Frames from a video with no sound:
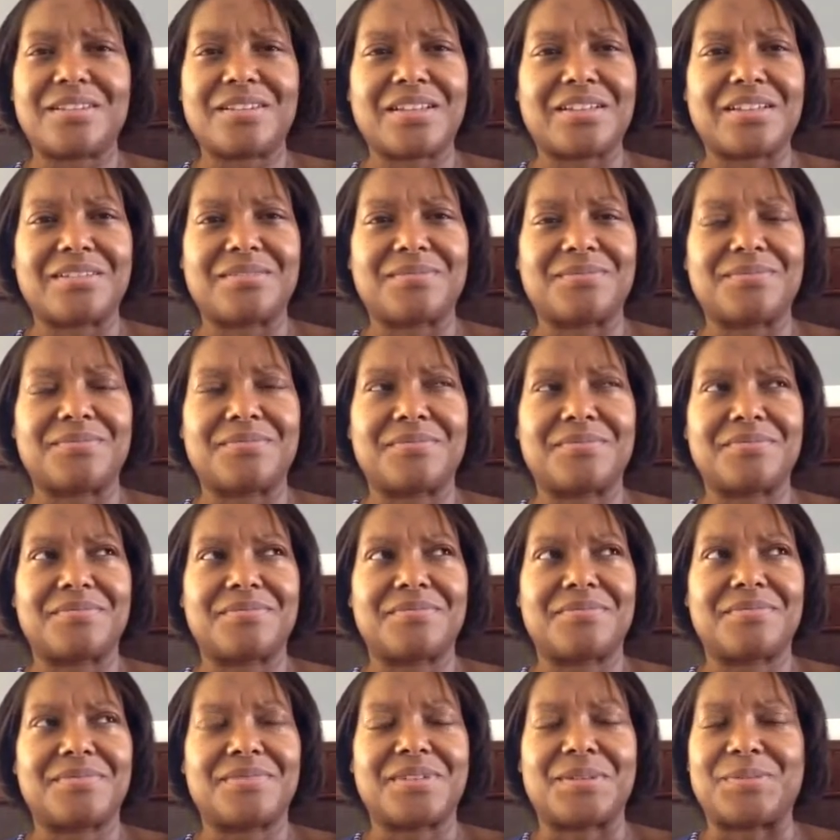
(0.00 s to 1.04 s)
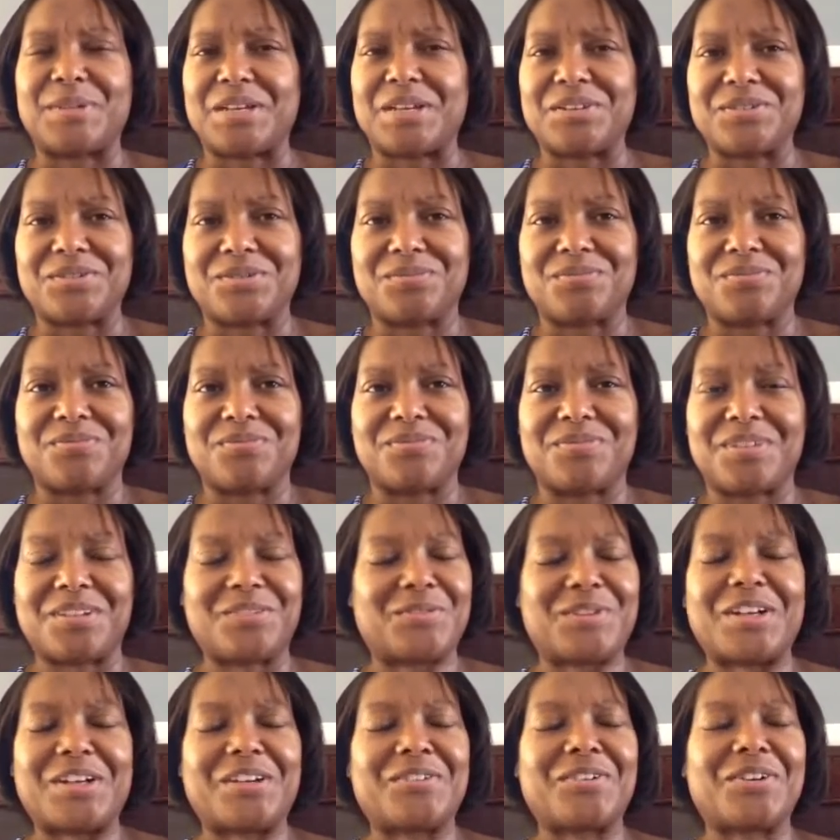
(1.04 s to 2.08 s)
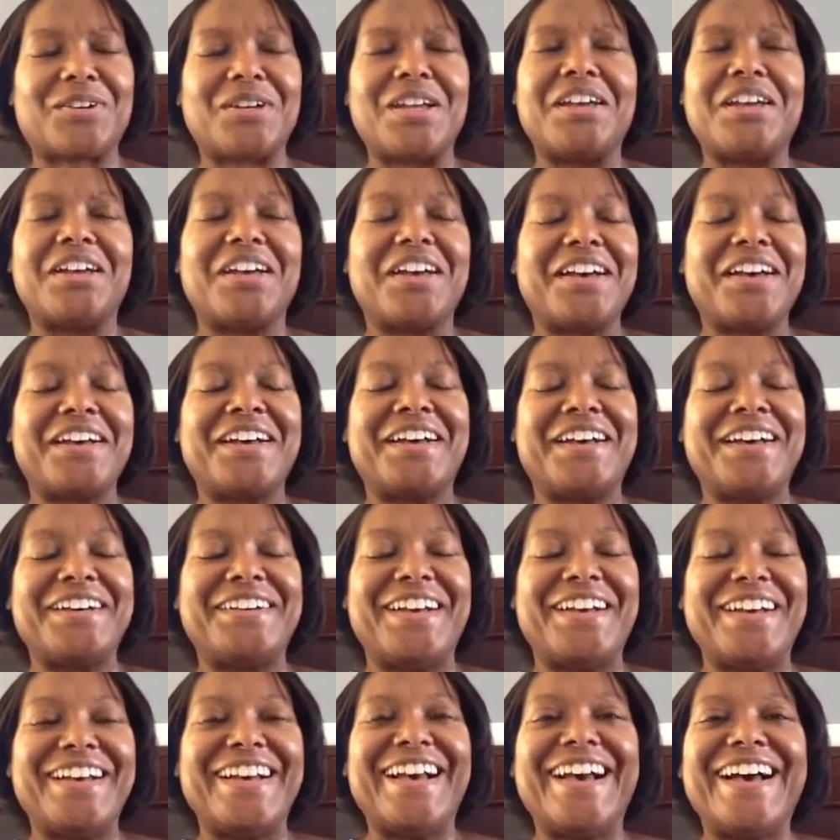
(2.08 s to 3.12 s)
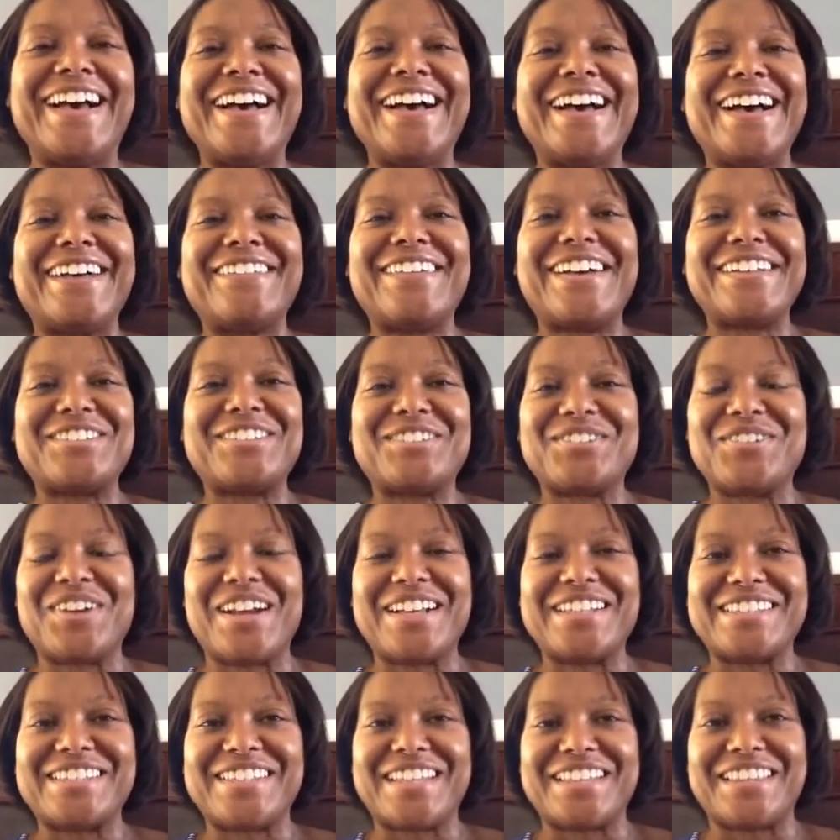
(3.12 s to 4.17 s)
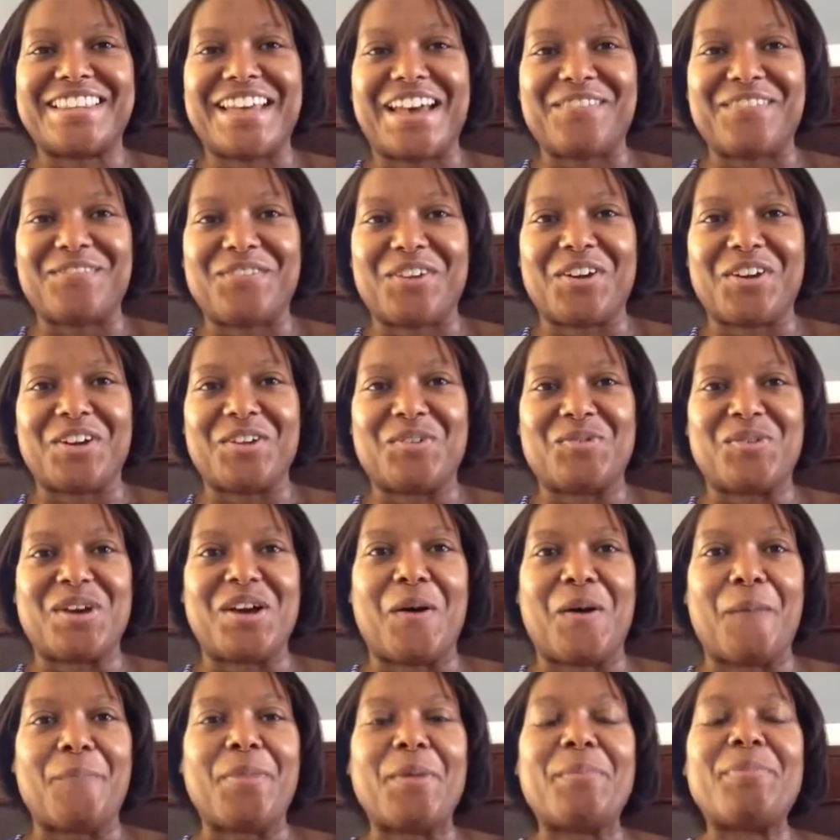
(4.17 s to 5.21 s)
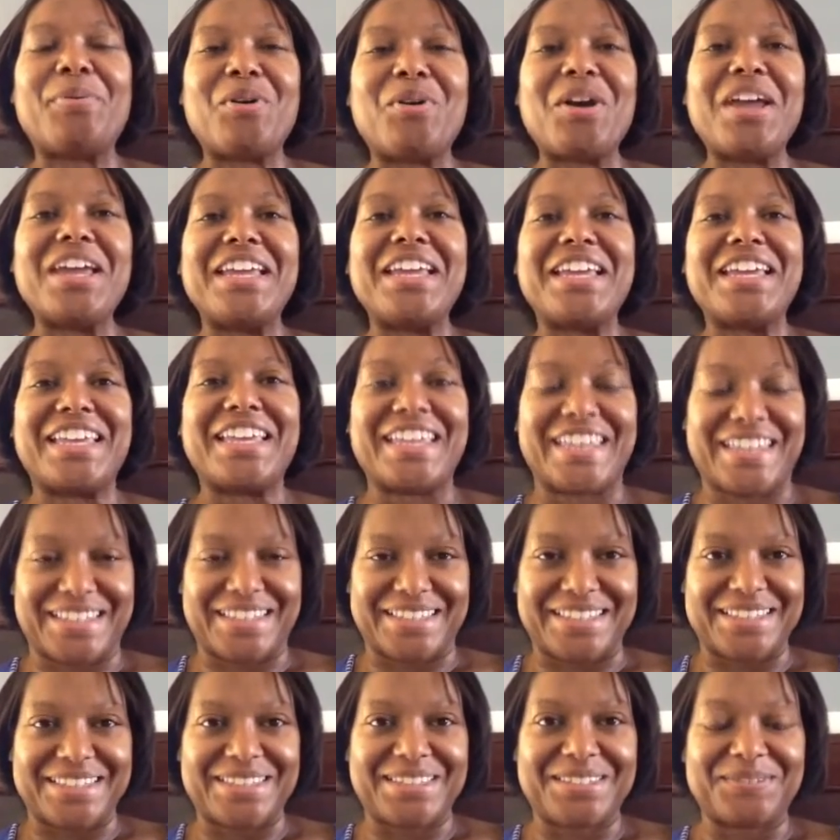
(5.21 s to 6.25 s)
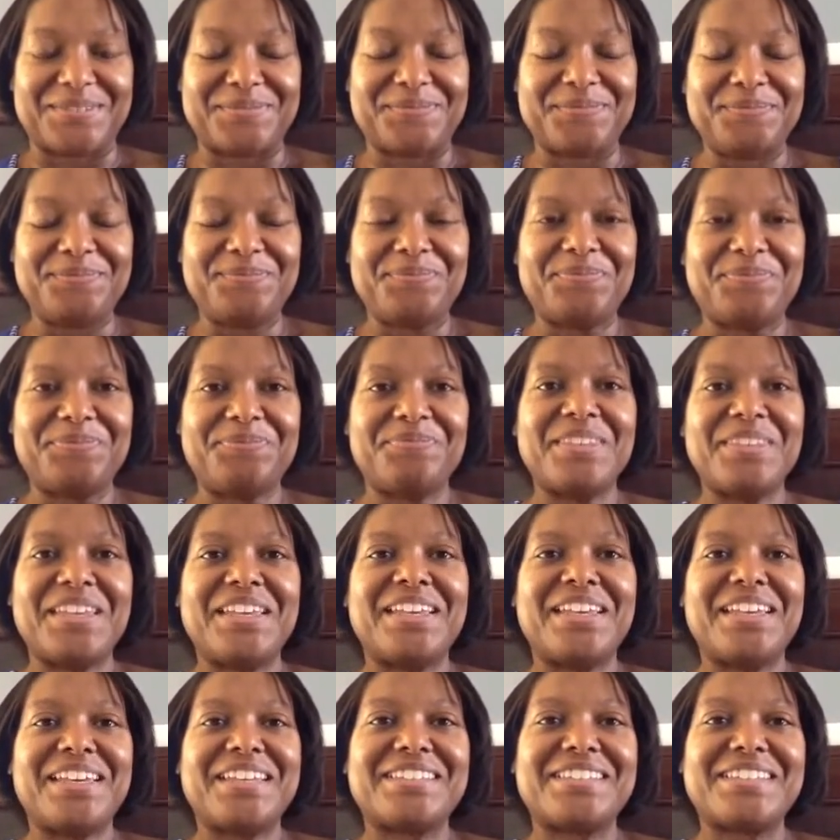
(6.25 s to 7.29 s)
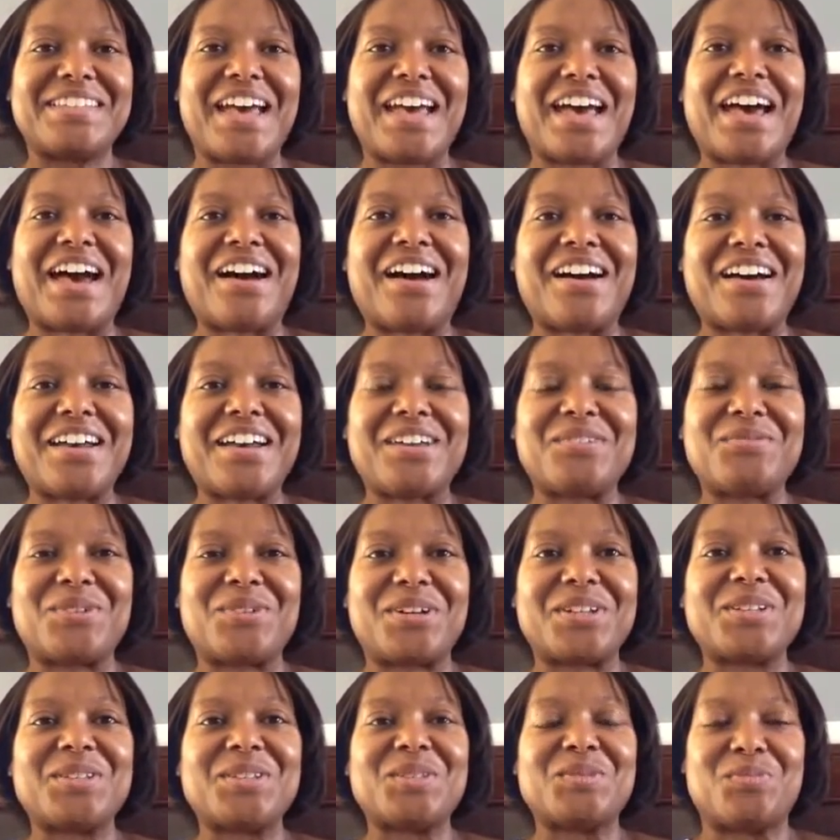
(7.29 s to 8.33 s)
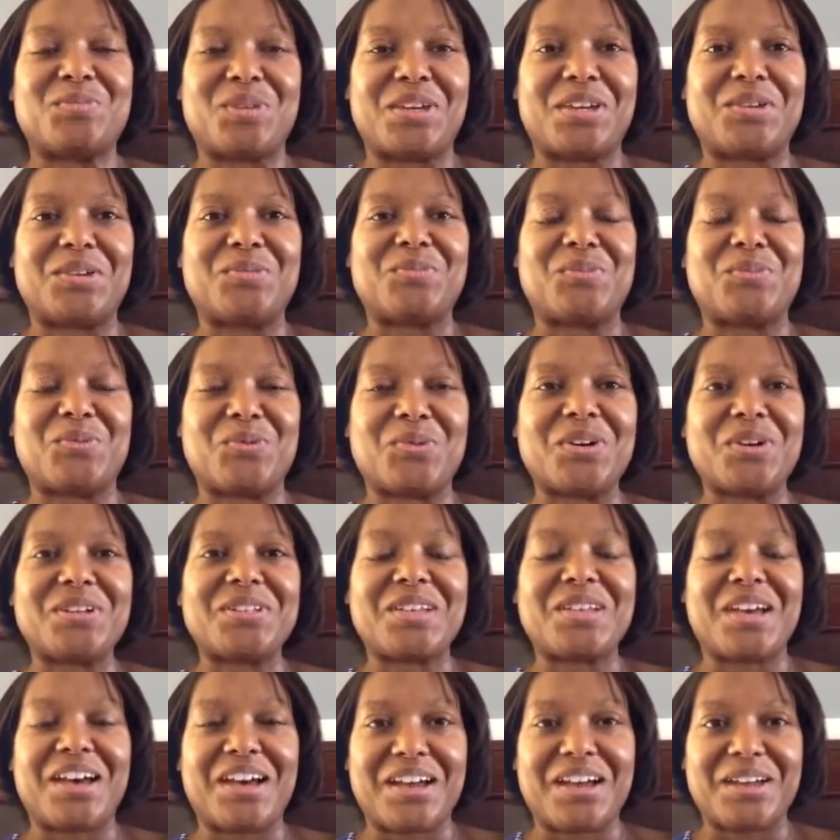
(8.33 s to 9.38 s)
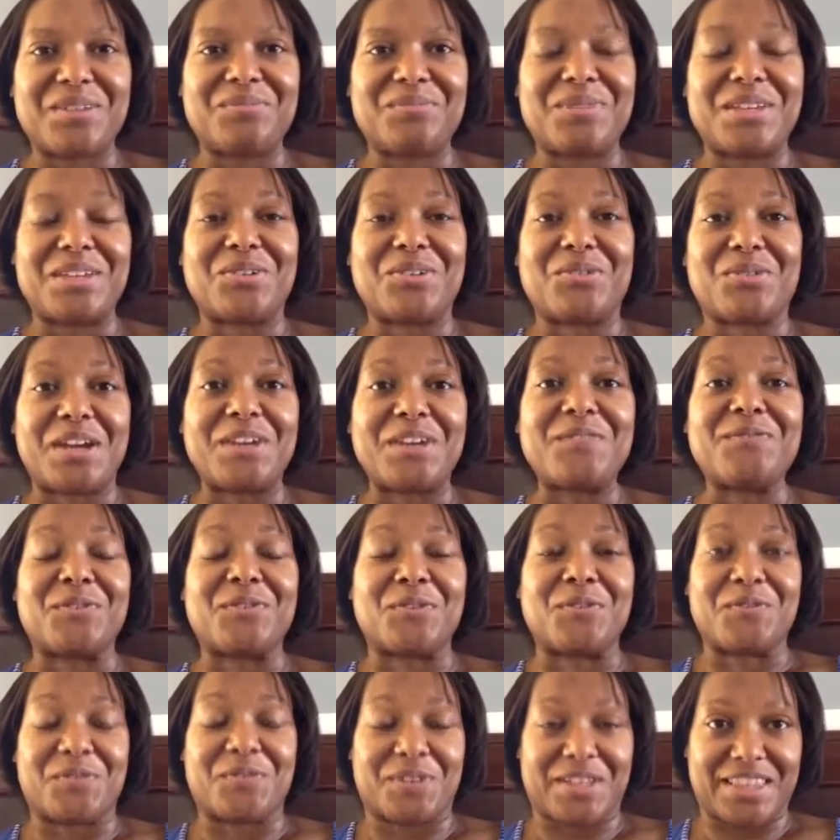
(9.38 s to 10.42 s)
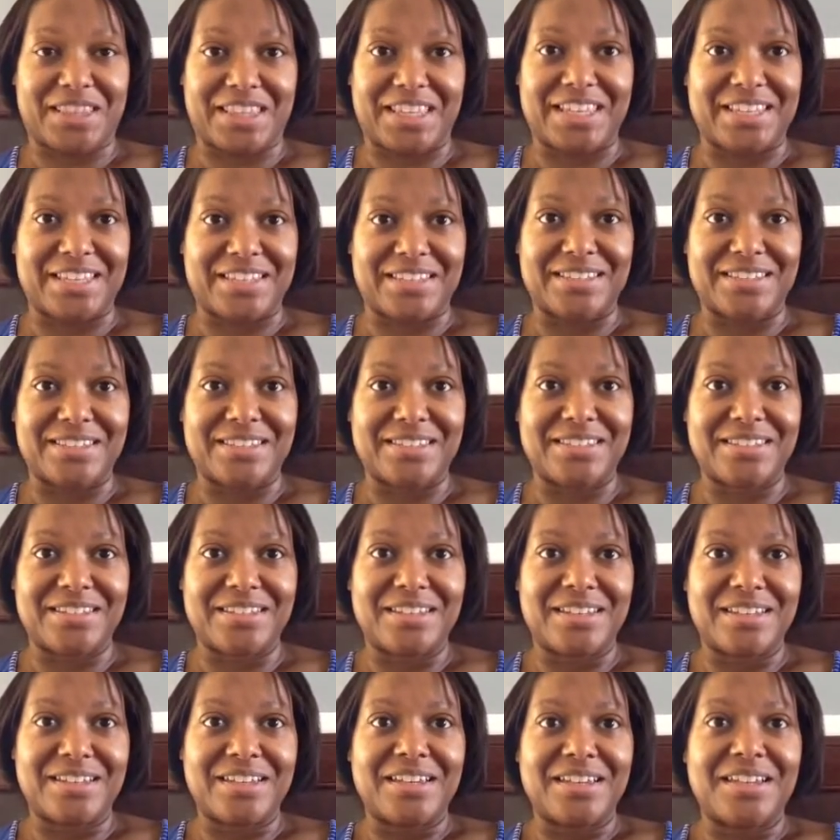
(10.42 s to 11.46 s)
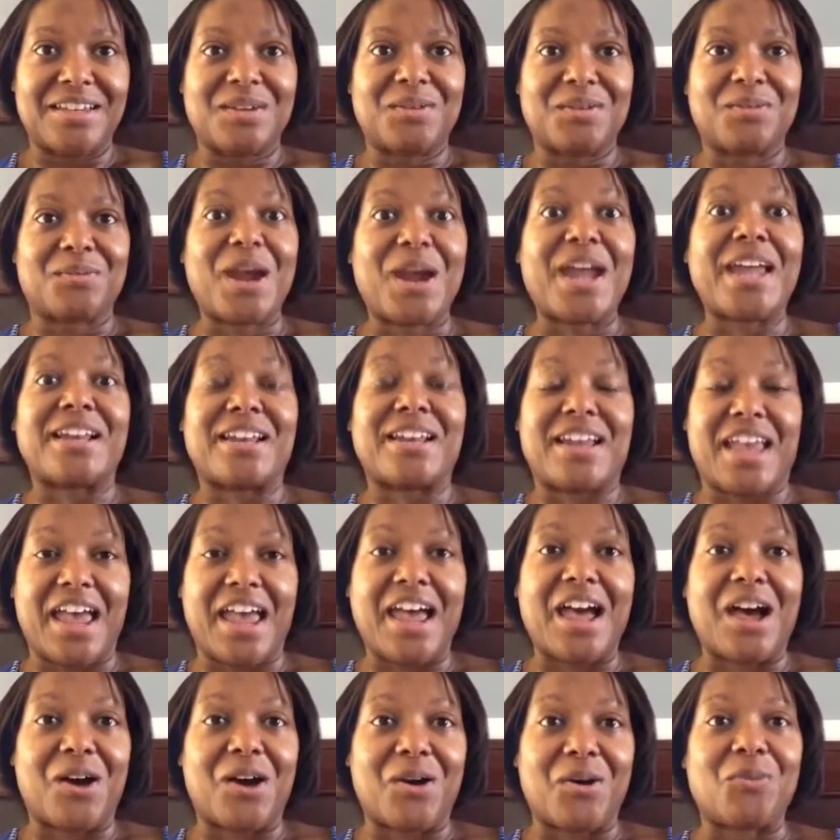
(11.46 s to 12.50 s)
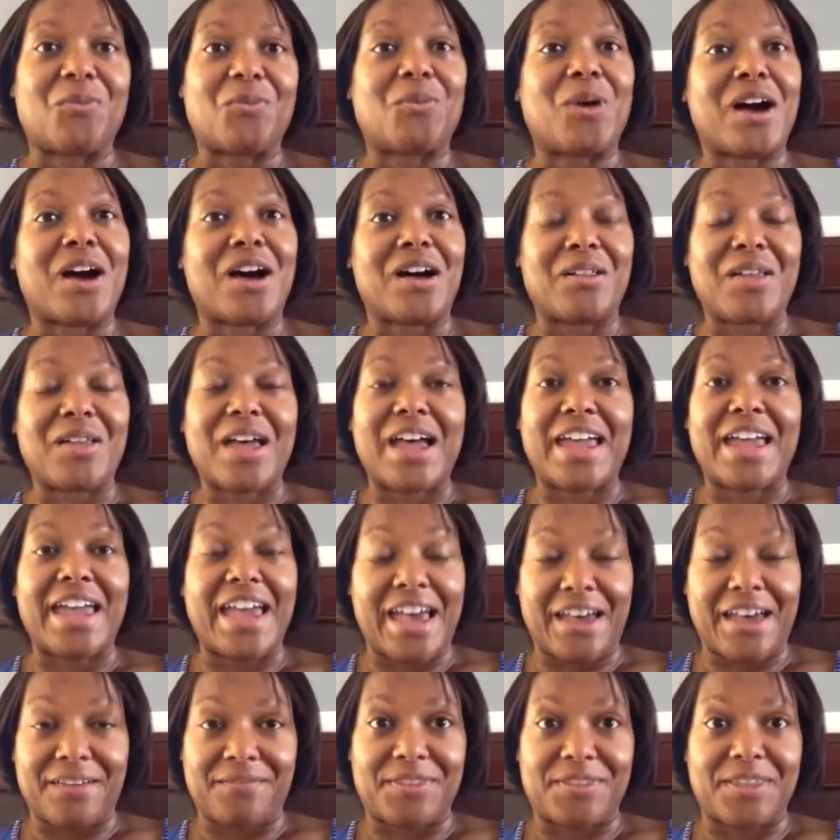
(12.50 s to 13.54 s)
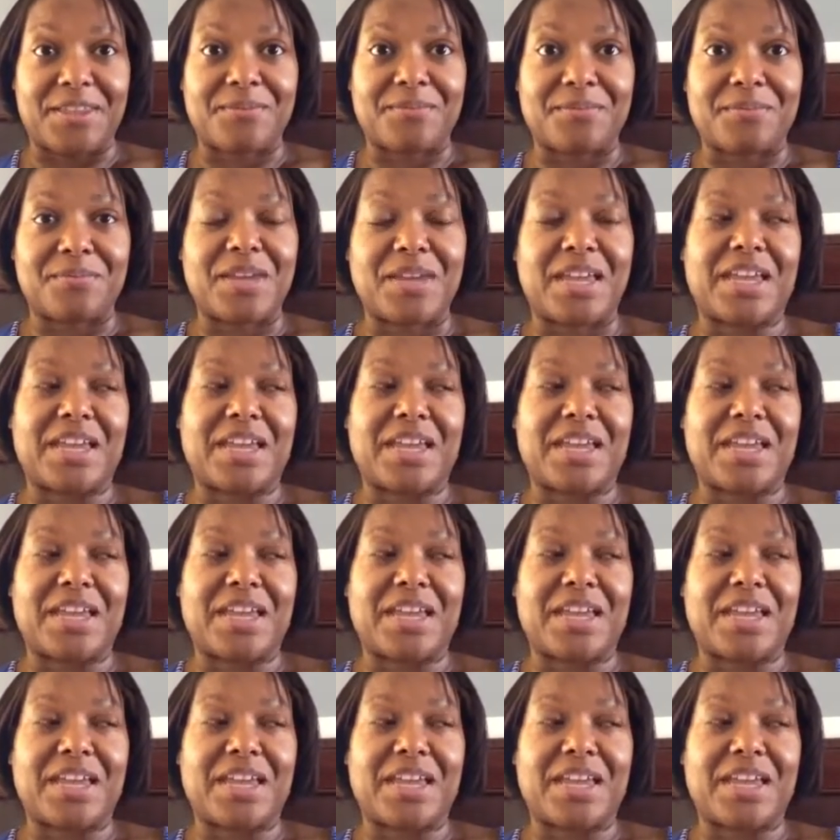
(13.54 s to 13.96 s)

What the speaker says: I'm not whatever. I'm not sure I said that very well. The point is that I want to spend more time being grateful for things right now while I have them.